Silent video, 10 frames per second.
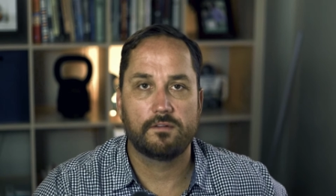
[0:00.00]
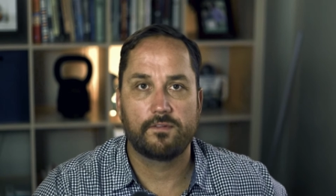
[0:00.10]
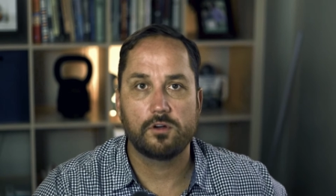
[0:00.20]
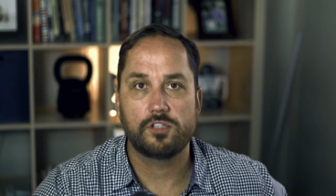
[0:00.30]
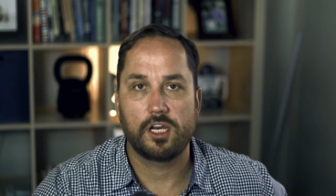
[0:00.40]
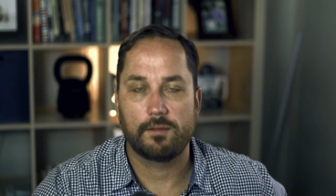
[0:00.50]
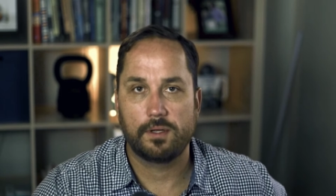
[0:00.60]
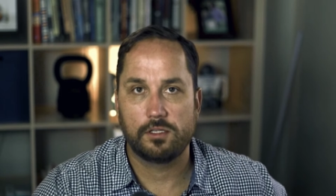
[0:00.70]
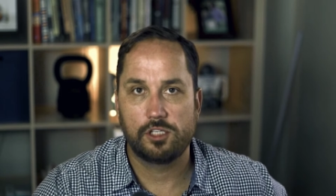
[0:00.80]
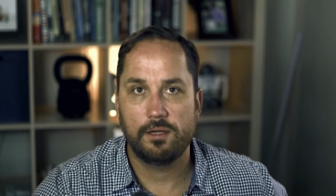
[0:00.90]
to their first
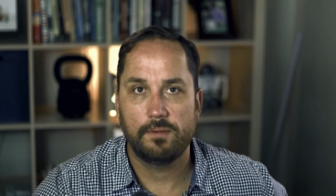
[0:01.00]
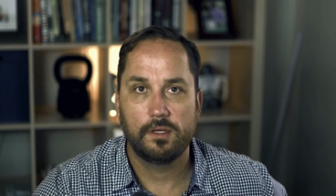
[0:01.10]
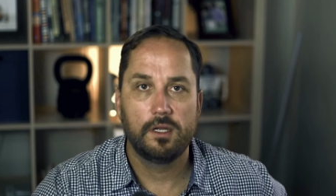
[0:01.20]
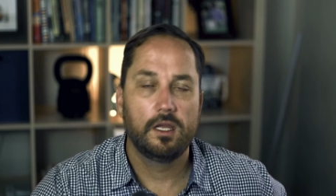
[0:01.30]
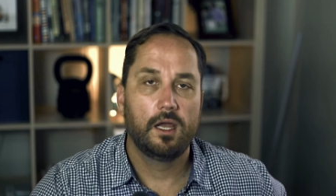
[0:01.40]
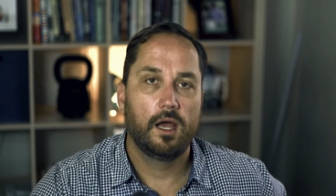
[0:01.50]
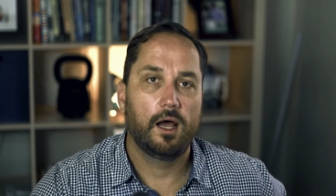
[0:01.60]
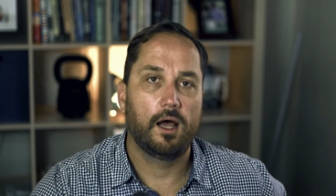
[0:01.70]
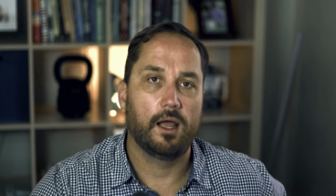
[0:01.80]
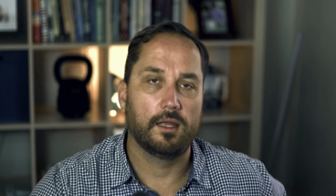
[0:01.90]
championship.
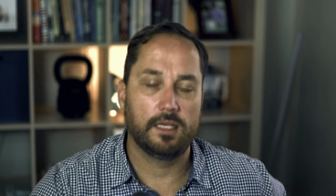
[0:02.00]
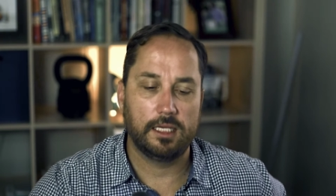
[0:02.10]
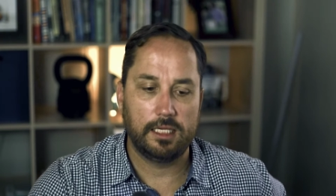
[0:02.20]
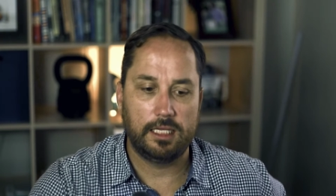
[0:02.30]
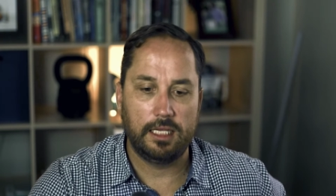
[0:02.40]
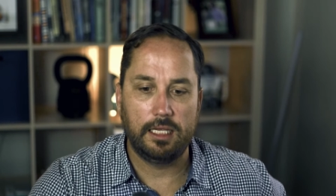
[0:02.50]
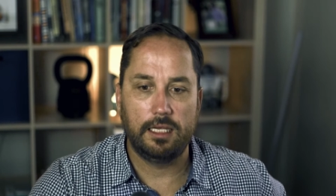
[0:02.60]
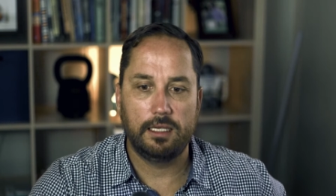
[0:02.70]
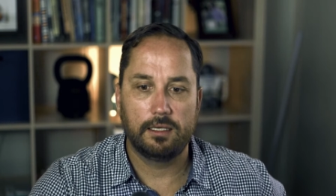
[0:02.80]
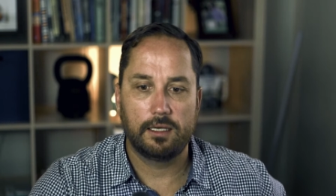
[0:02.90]

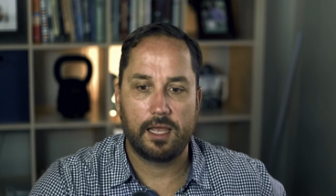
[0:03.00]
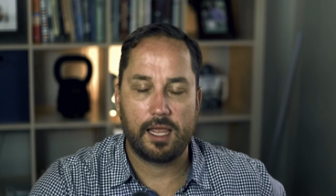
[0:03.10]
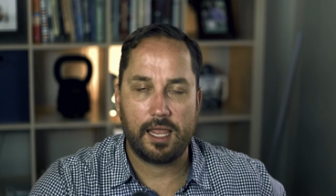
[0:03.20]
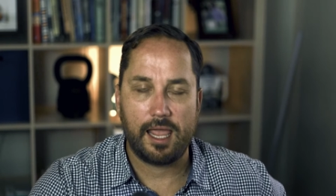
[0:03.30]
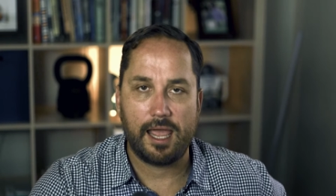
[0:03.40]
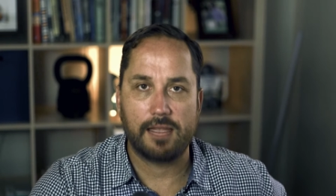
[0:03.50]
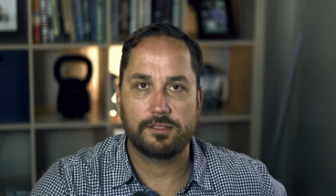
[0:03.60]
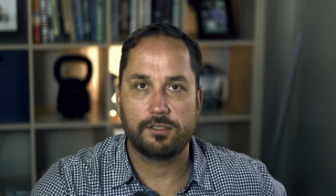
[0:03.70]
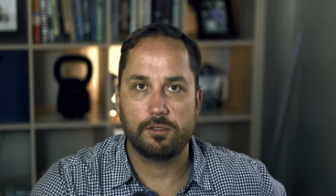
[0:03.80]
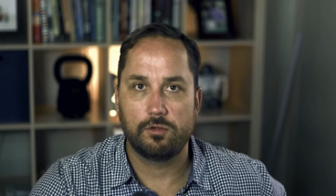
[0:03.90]
He
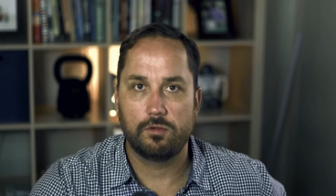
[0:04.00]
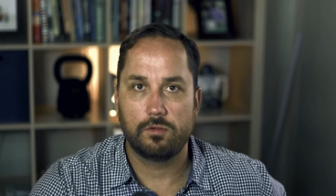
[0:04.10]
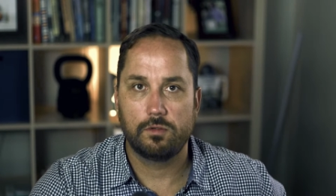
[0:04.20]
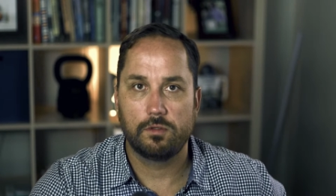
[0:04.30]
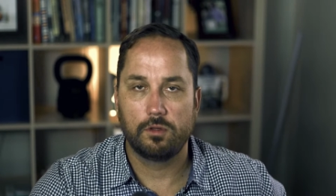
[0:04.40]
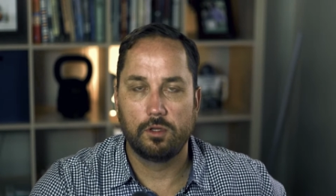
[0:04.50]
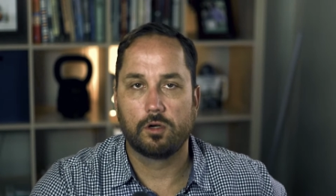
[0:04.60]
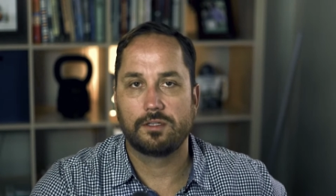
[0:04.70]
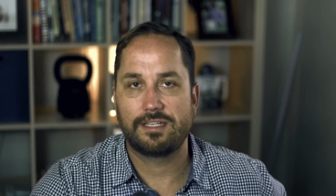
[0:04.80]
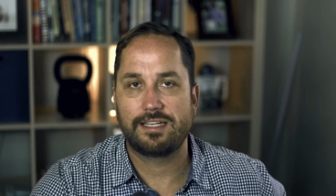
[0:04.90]
had to
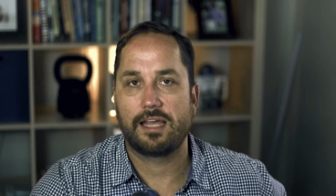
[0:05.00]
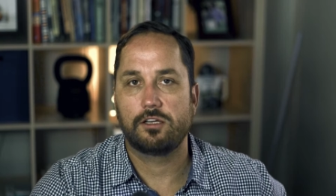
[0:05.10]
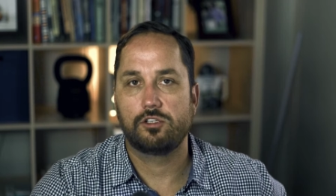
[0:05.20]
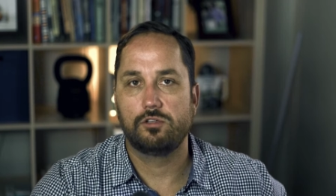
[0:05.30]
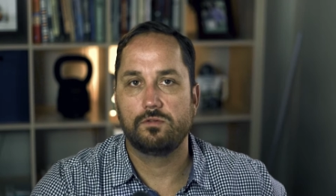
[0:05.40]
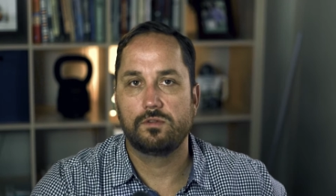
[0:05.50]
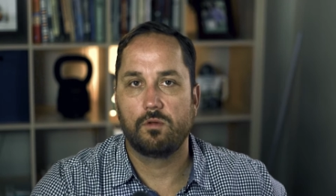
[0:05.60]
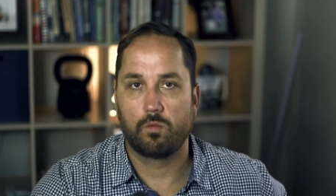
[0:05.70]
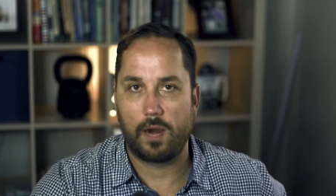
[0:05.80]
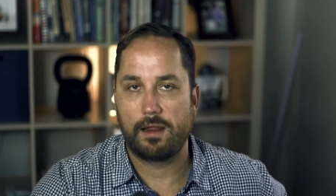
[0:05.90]
learn to tie his shoes
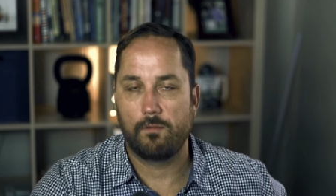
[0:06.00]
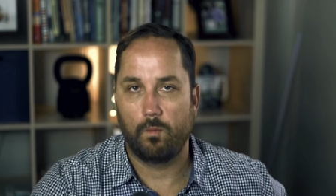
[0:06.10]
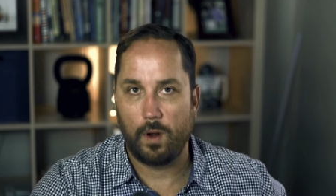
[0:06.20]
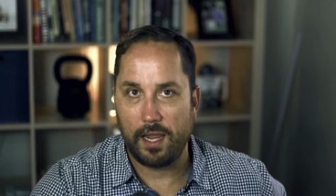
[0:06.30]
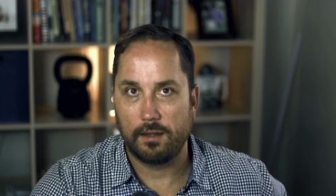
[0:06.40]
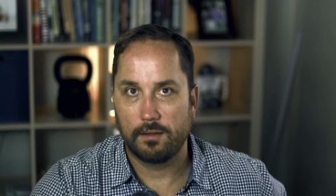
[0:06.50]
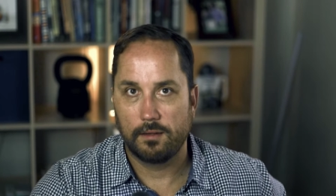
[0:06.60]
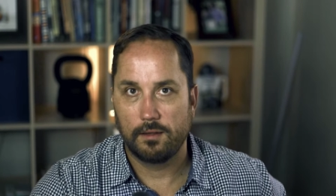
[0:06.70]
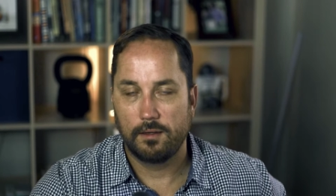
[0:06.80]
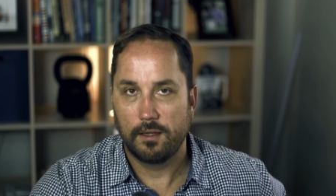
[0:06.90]
the right way.
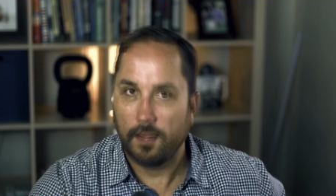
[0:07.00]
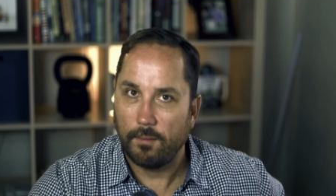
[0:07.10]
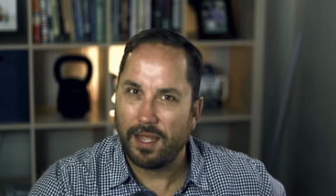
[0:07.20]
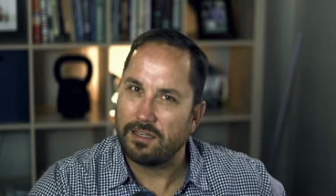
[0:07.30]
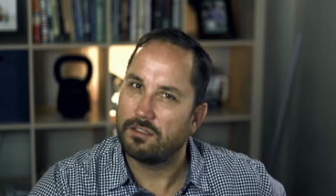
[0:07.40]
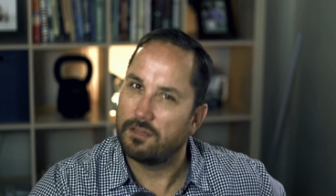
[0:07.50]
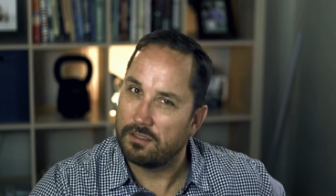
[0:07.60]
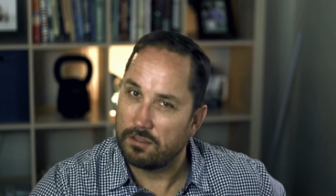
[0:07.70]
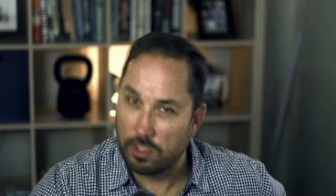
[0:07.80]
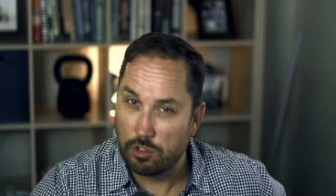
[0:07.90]
Imagine
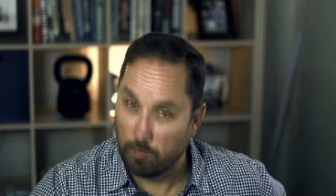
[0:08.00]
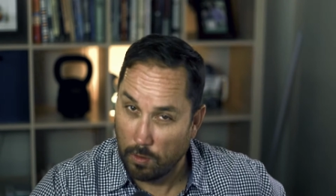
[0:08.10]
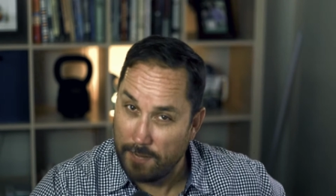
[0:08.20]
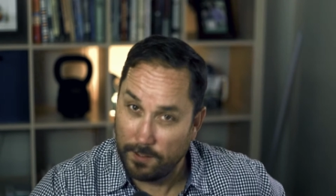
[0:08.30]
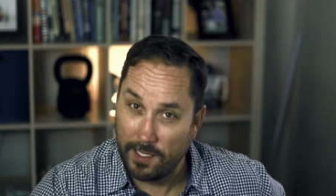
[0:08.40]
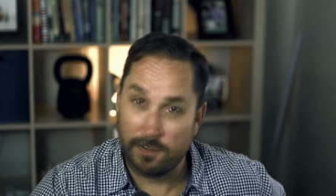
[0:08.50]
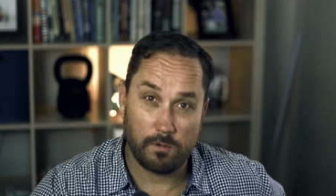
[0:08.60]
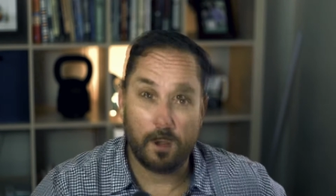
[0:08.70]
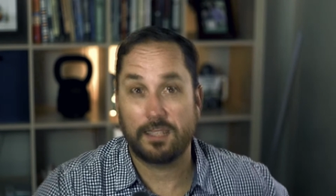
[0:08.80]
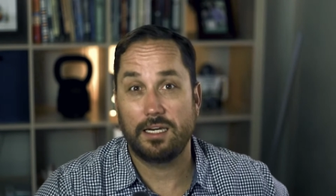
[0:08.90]
these great
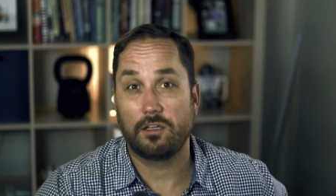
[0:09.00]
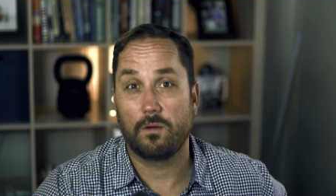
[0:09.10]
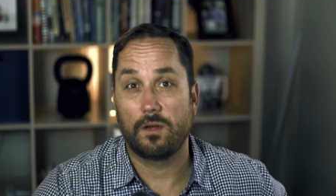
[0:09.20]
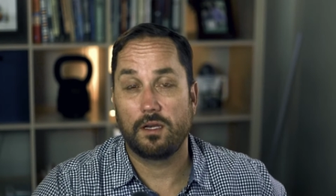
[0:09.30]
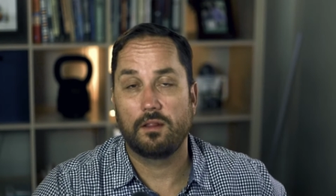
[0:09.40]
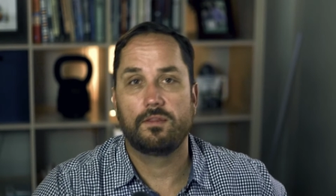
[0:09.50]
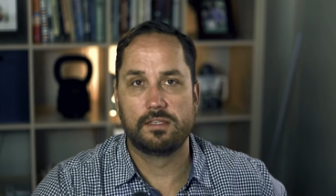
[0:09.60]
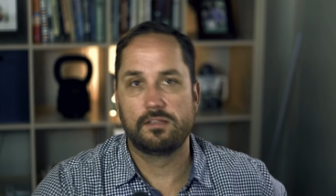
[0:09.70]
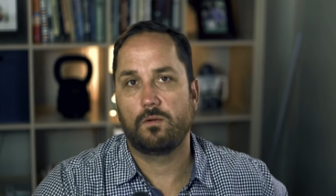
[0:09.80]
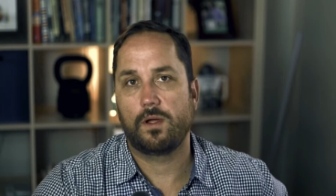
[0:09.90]
players walking in going,
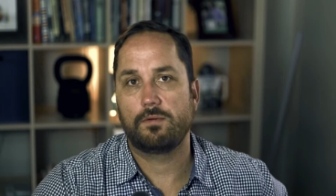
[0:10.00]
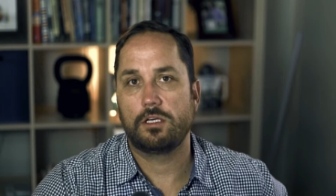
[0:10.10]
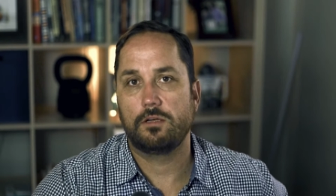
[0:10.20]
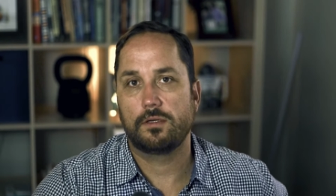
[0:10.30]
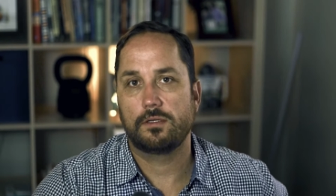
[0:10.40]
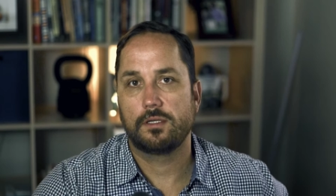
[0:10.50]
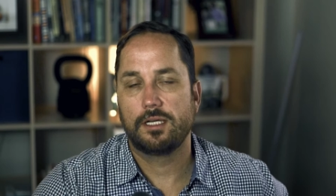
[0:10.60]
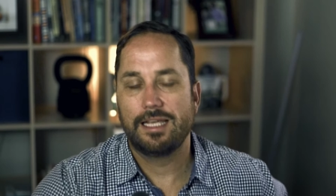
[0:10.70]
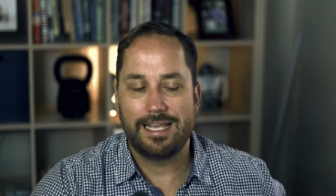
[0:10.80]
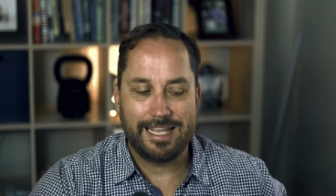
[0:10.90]
this is the way we do it.
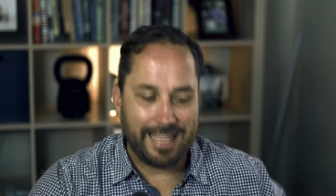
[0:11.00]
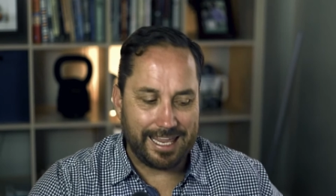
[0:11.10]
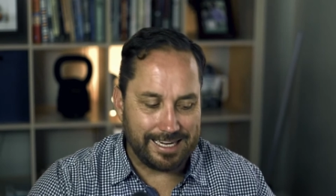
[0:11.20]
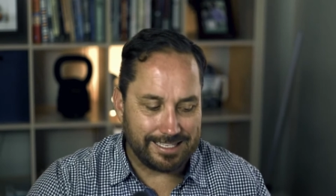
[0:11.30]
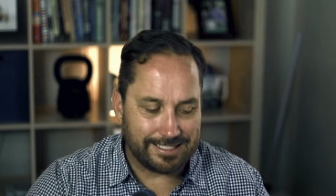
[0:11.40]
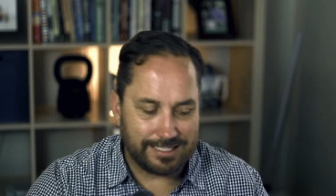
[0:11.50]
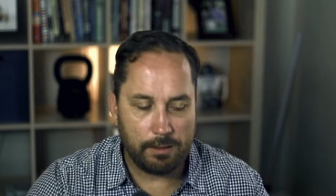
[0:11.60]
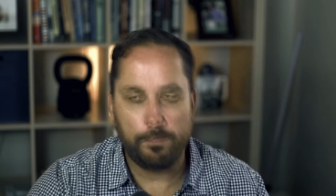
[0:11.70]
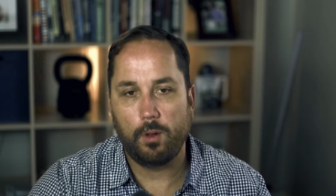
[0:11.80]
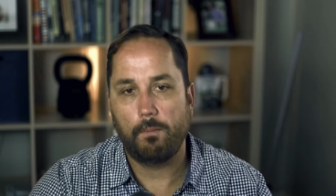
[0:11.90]
It is
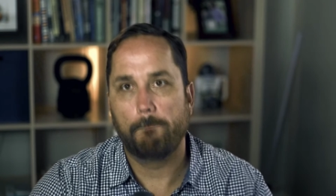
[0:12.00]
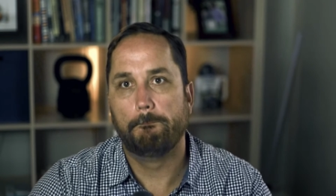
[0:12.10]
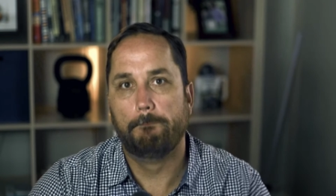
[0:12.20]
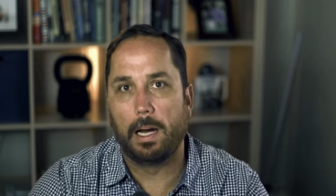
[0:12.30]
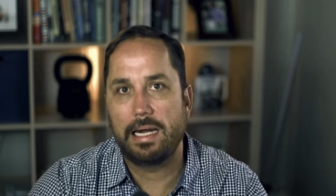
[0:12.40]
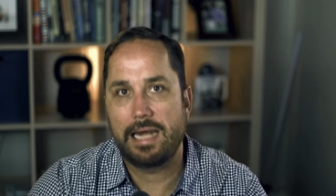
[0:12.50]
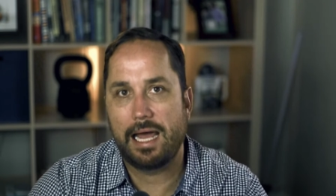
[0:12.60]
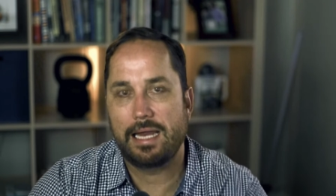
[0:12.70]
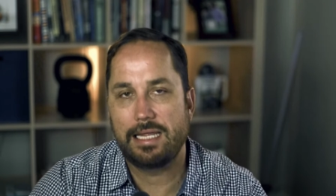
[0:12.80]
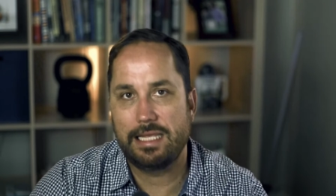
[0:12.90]
simple, but
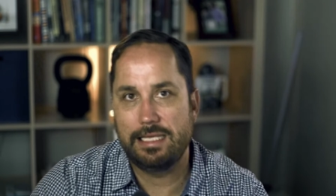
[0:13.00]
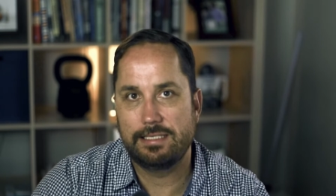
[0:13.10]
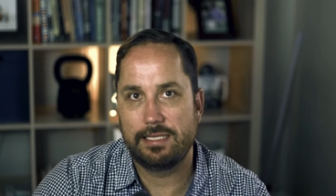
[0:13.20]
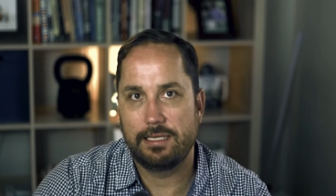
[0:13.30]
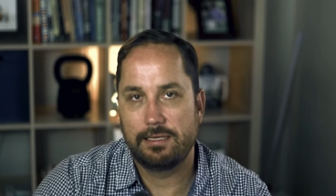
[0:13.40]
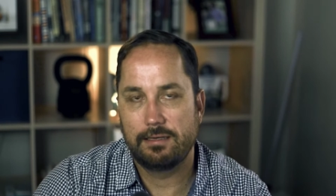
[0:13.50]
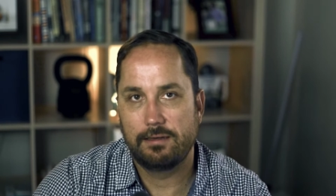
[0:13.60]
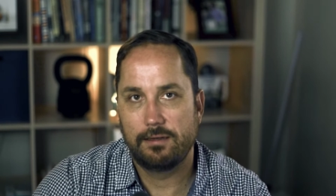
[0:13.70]
not easy.